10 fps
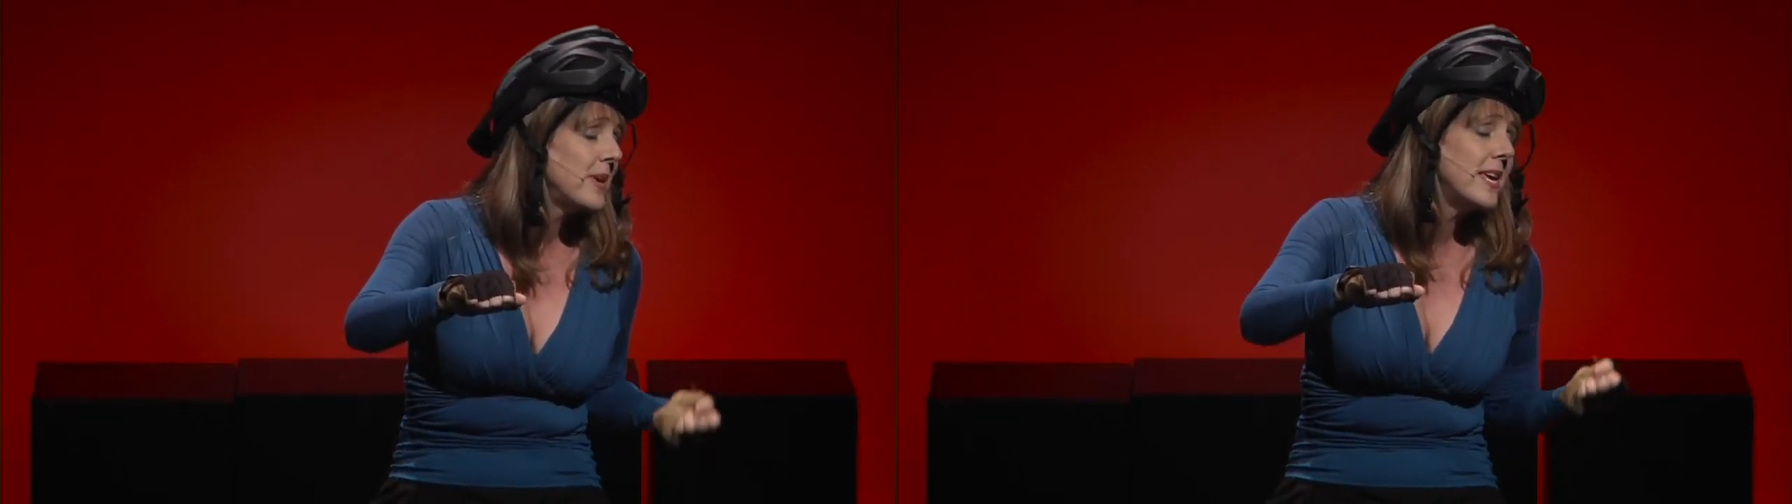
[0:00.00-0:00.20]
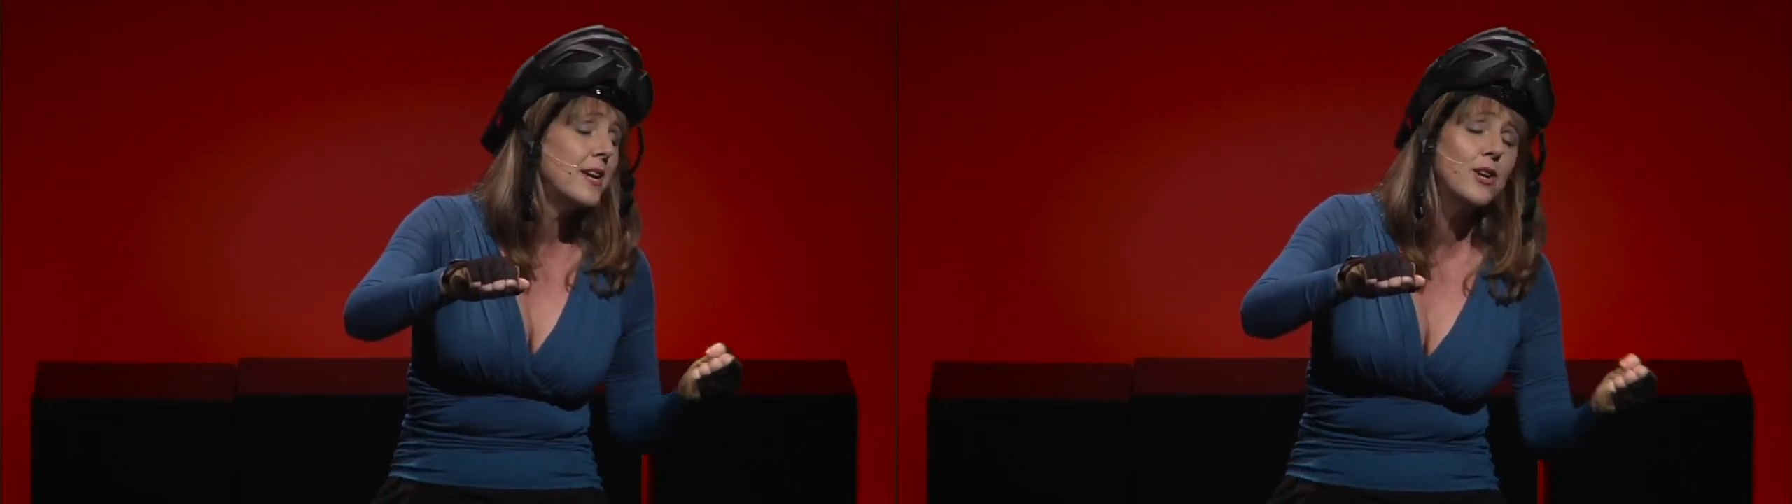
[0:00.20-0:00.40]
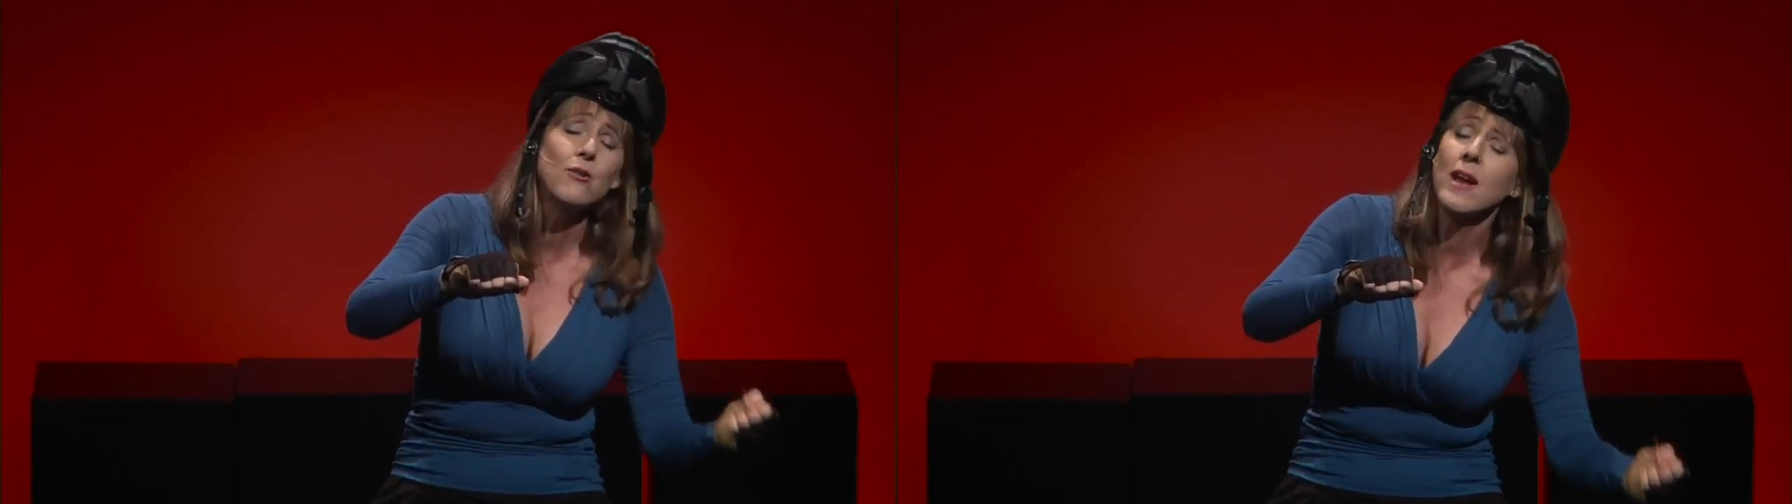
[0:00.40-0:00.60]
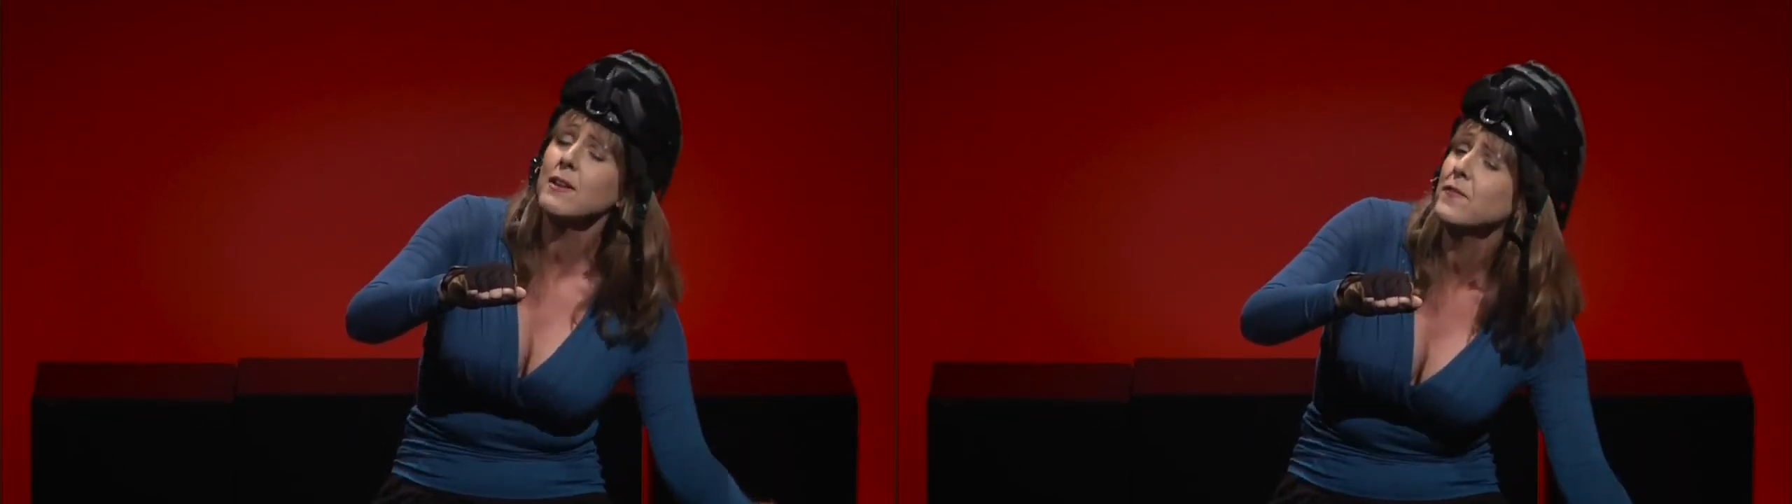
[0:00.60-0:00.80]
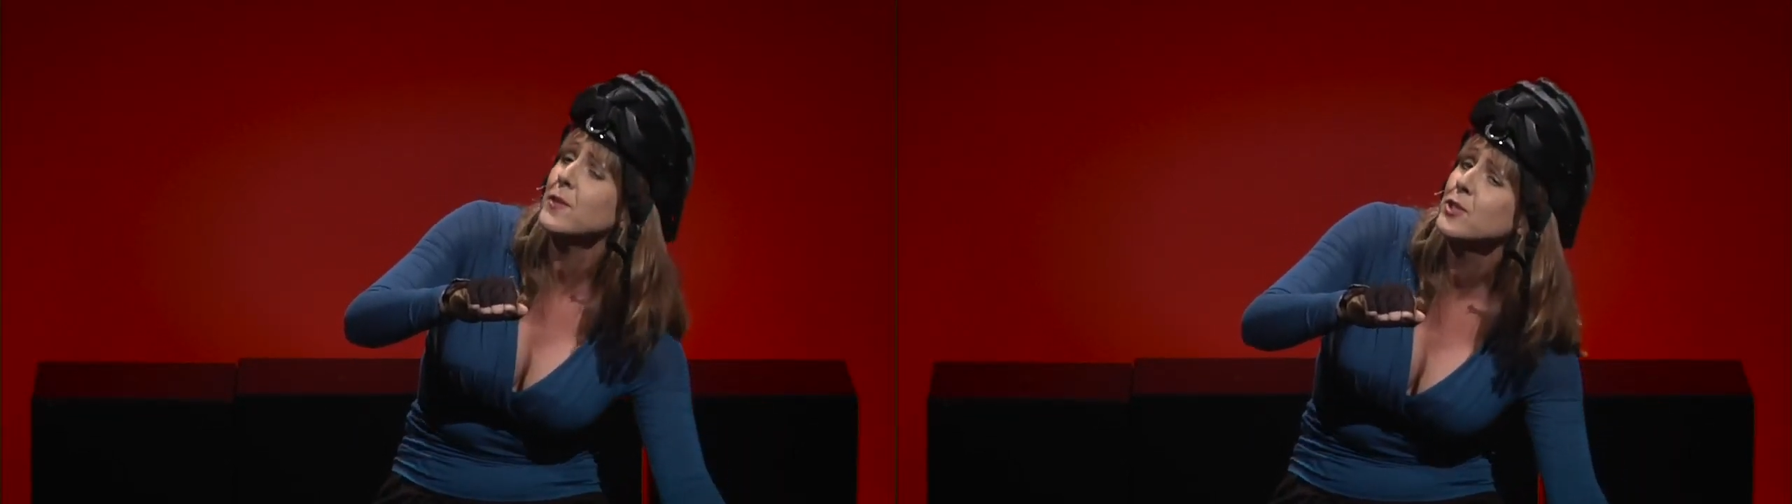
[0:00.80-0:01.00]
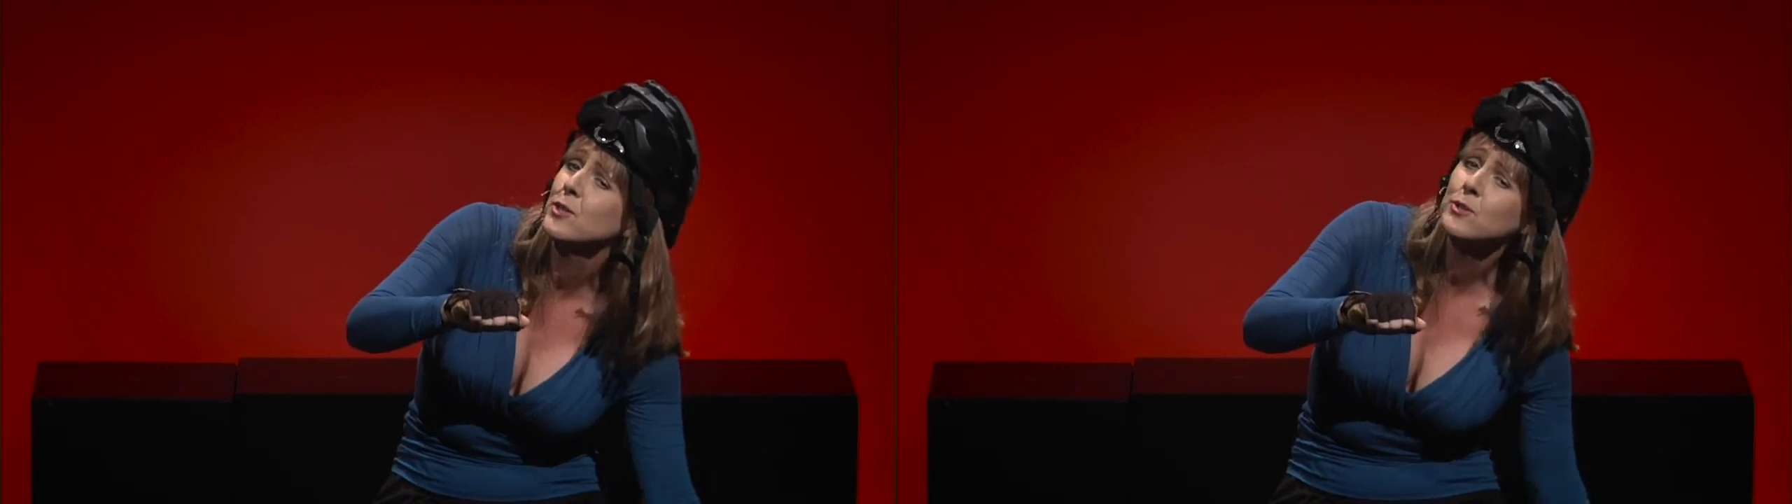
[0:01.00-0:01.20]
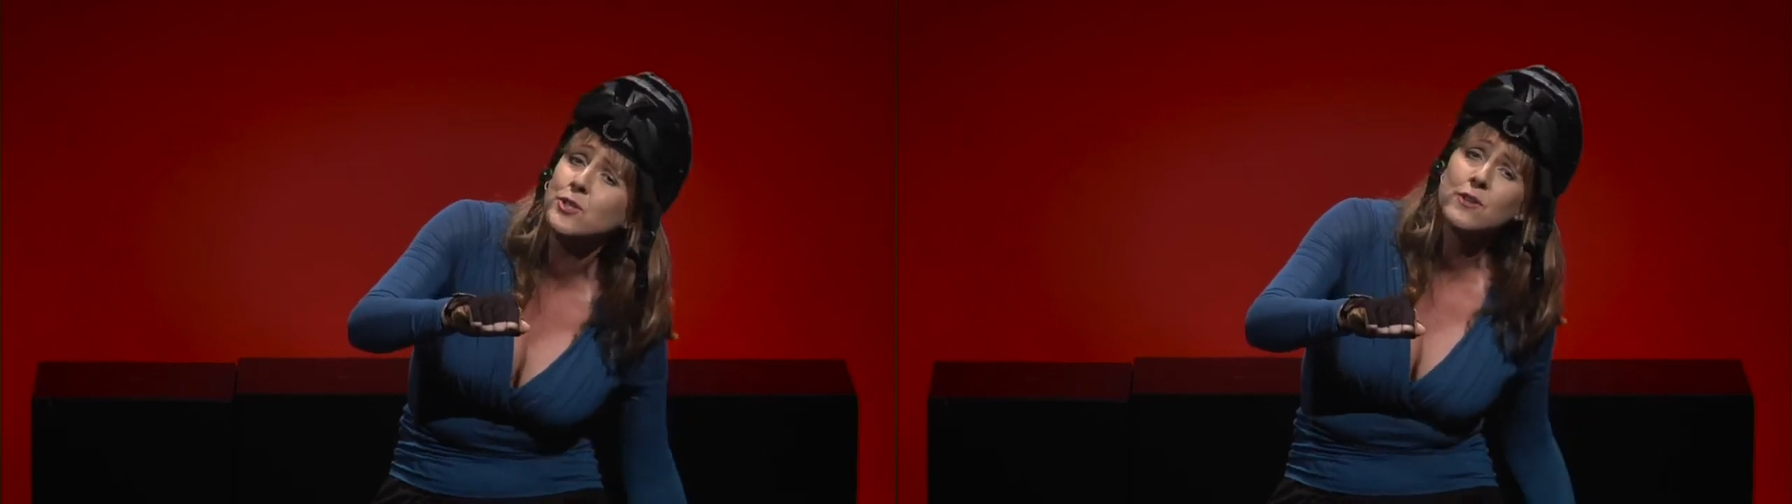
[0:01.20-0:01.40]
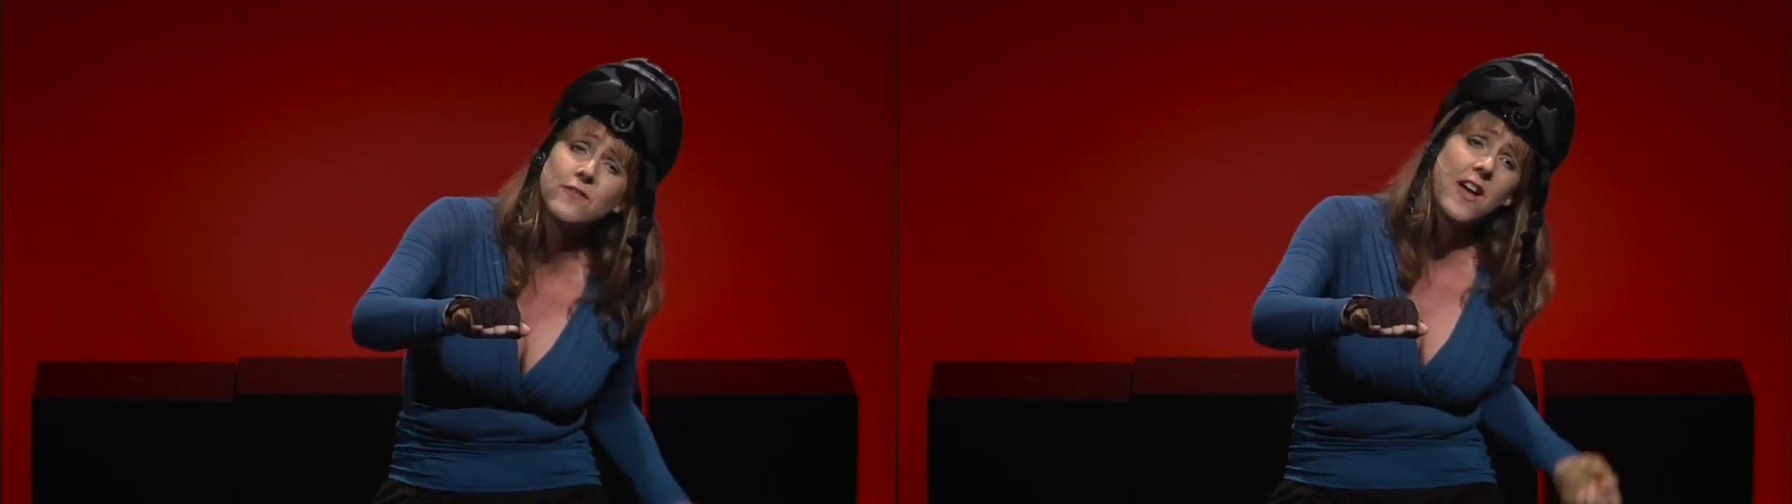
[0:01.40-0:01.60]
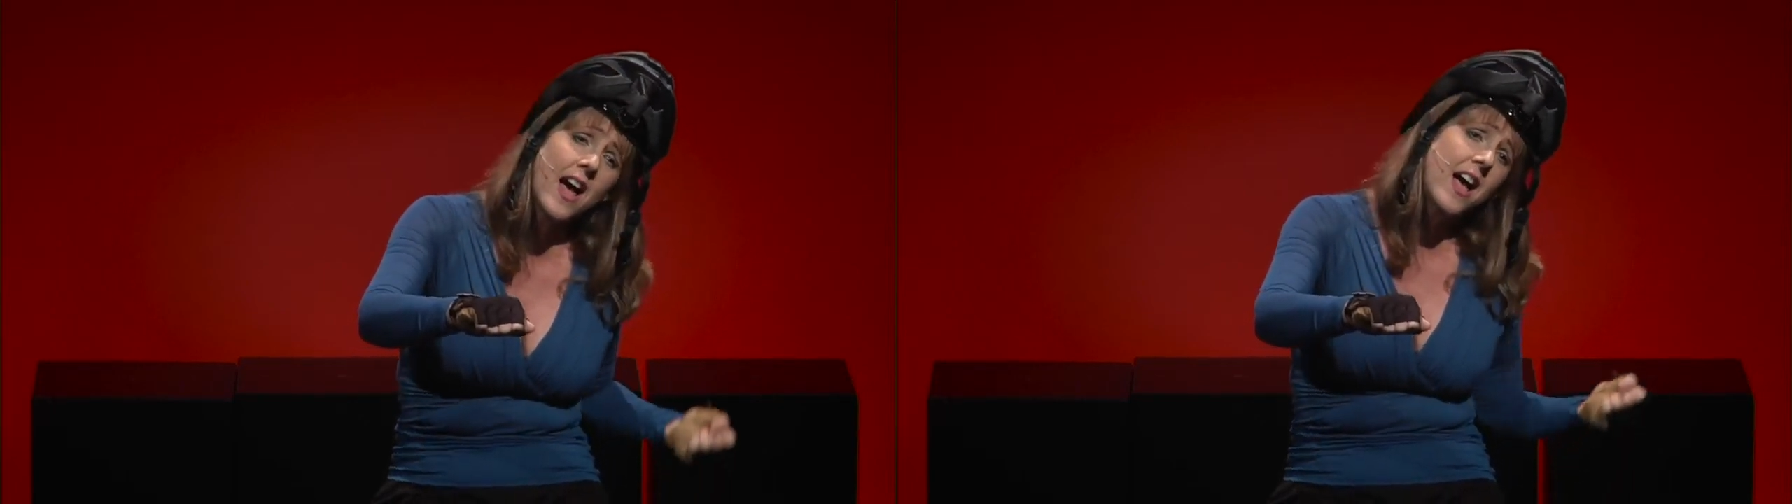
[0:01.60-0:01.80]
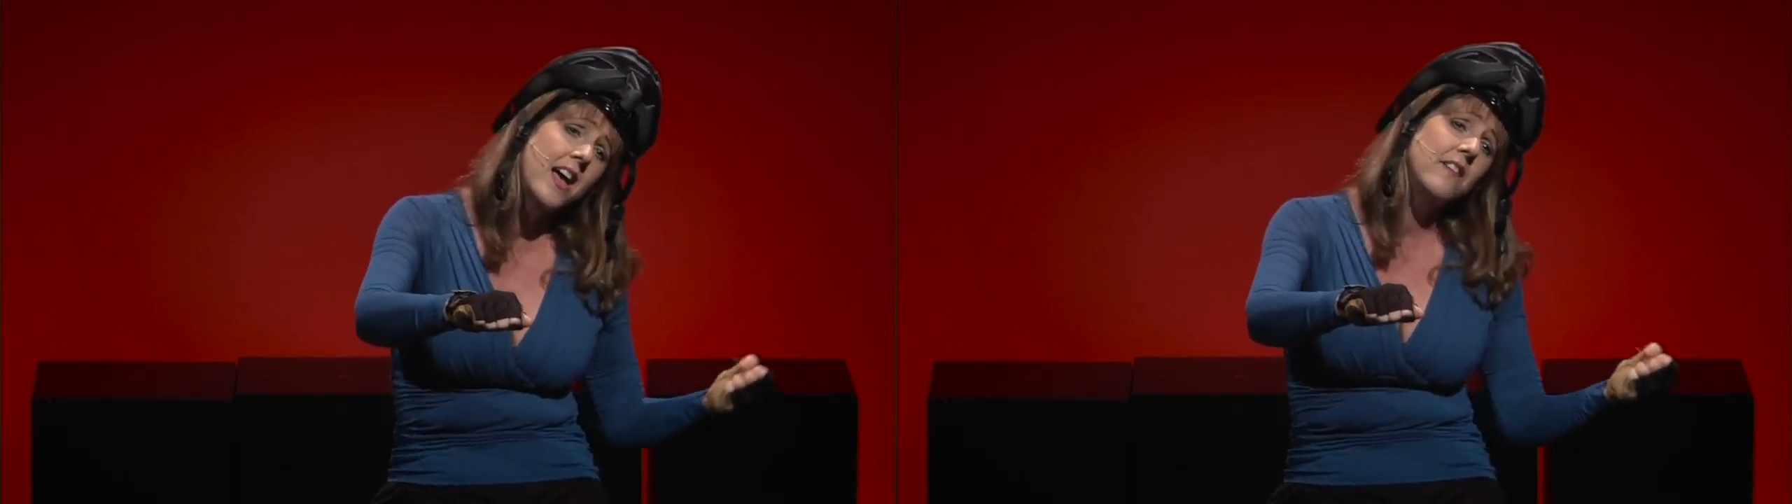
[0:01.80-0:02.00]
being grateful to
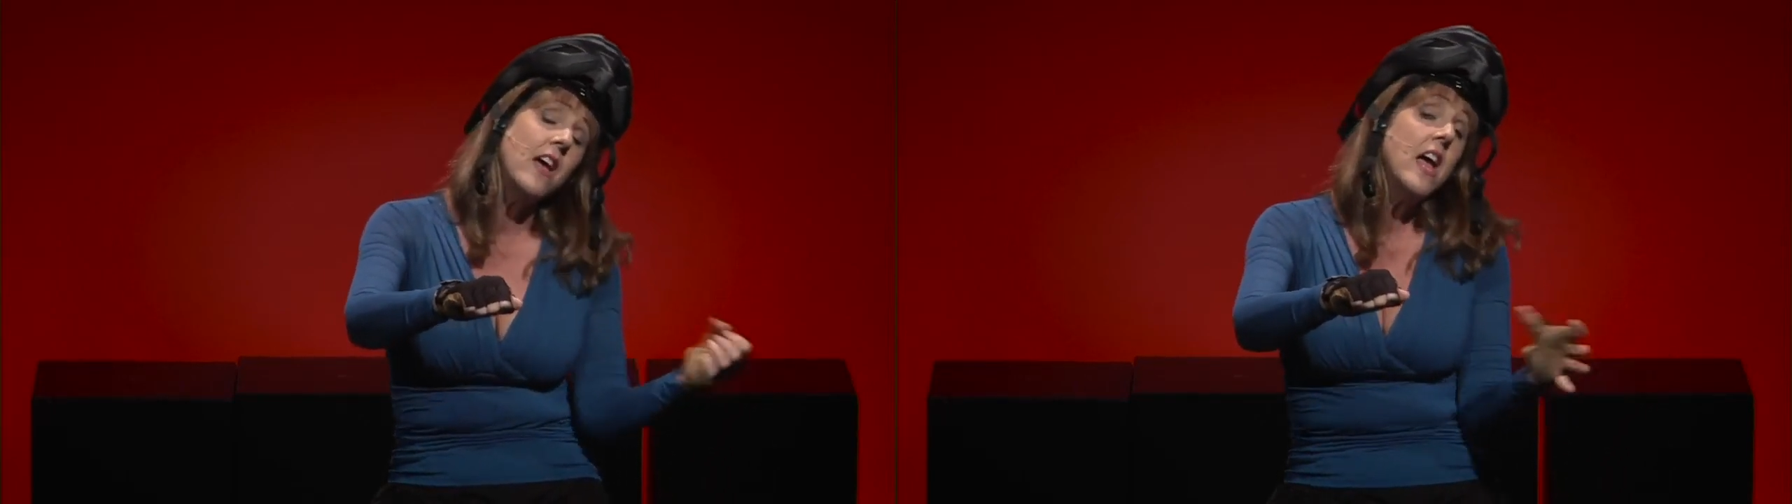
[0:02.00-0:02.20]
survive.